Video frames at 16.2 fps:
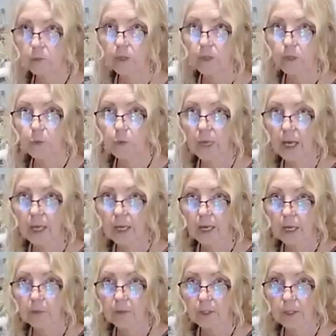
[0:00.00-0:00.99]
where you add
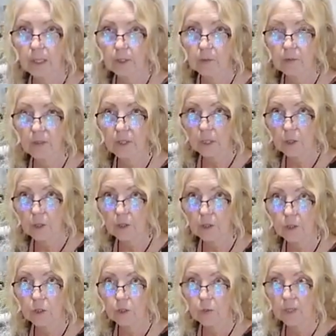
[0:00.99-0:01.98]
apple cider vinegar
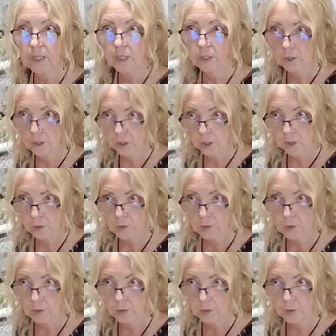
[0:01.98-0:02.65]
to it too,